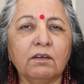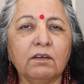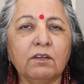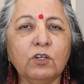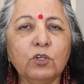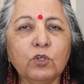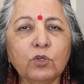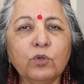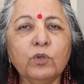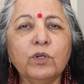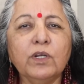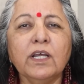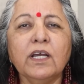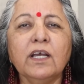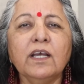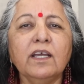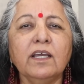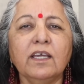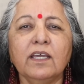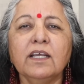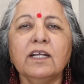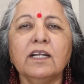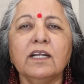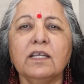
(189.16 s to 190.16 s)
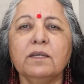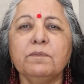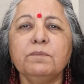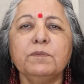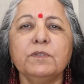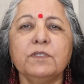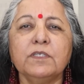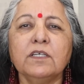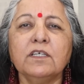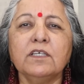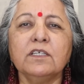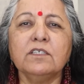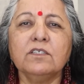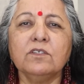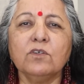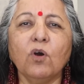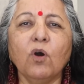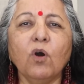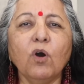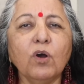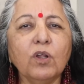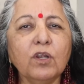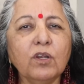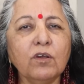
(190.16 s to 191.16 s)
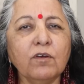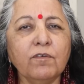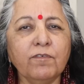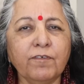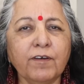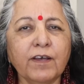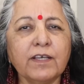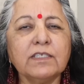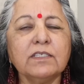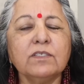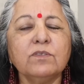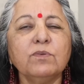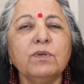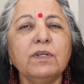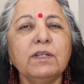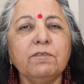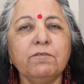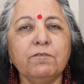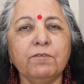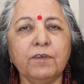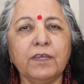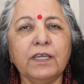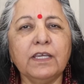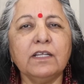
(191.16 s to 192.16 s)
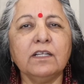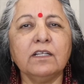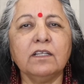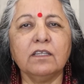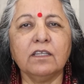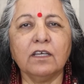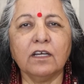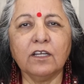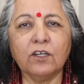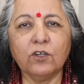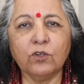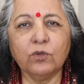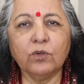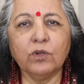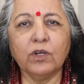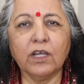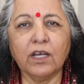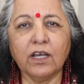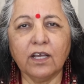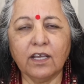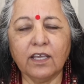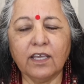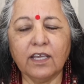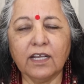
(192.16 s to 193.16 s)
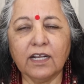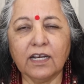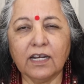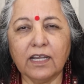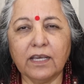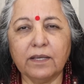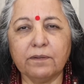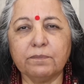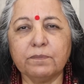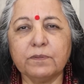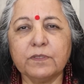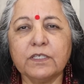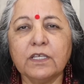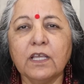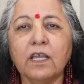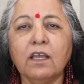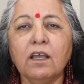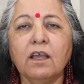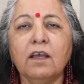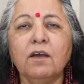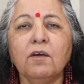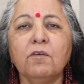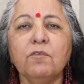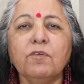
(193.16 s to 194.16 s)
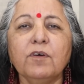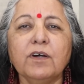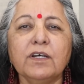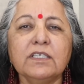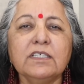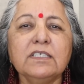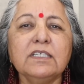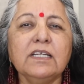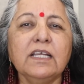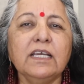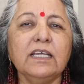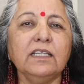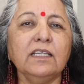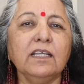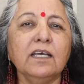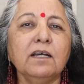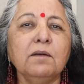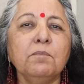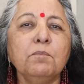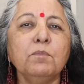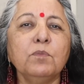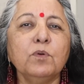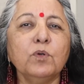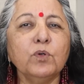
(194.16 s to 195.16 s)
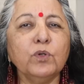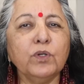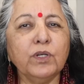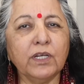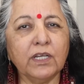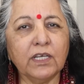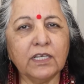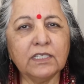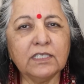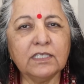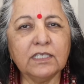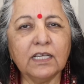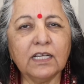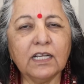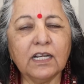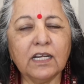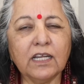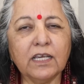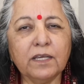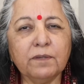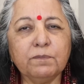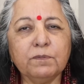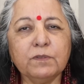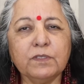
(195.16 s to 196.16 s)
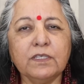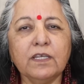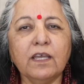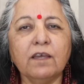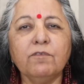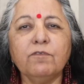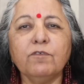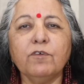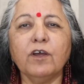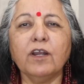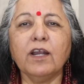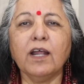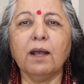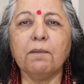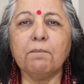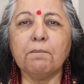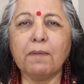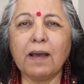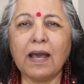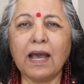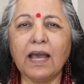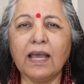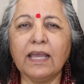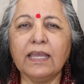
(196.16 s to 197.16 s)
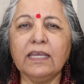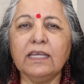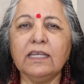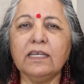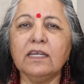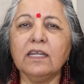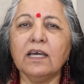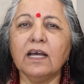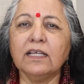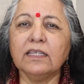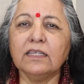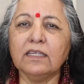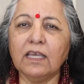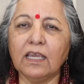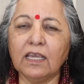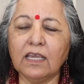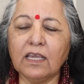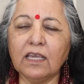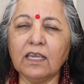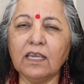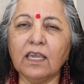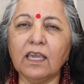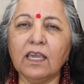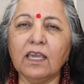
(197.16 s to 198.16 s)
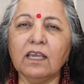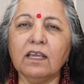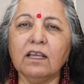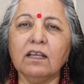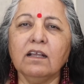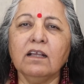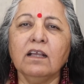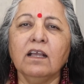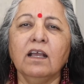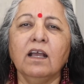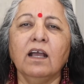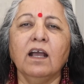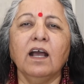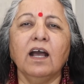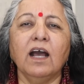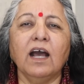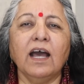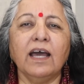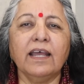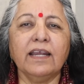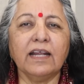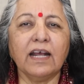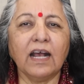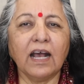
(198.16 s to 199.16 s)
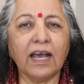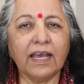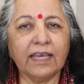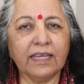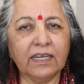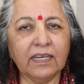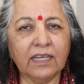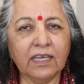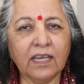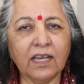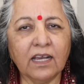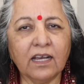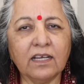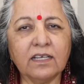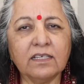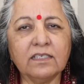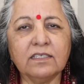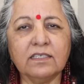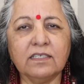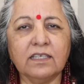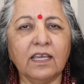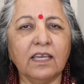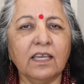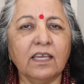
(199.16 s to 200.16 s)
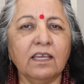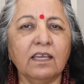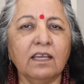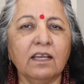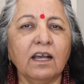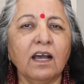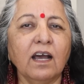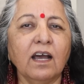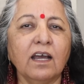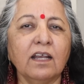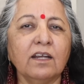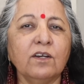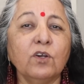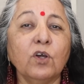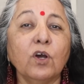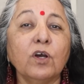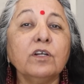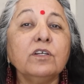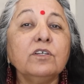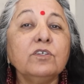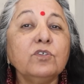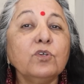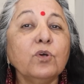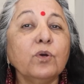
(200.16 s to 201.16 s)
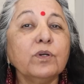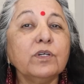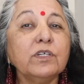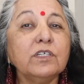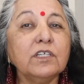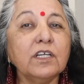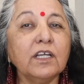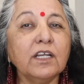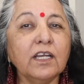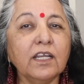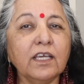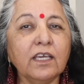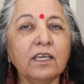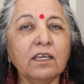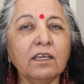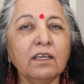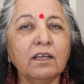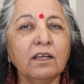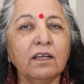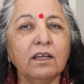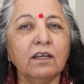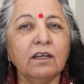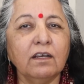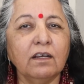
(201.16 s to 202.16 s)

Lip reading: Lunar eclipses, all of us will feel the lunar eclipse. Firstly, the moon is eclipsed, therefore our mind, our thinking, our ideas, they are not totally